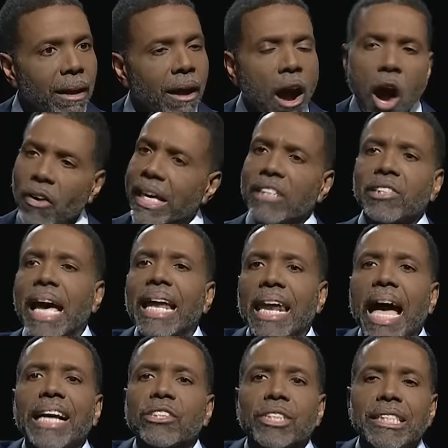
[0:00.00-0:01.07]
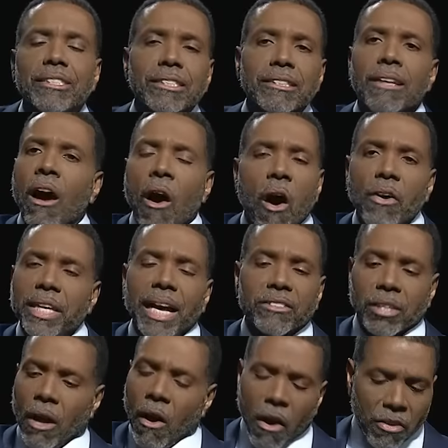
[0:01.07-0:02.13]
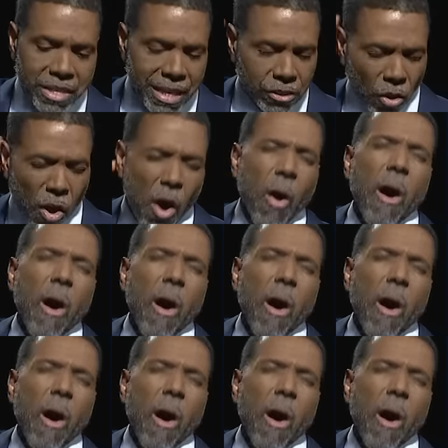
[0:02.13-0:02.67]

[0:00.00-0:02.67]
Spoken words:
Oh, yes, I like Jesus. Oh, yes, oh, yes, oh,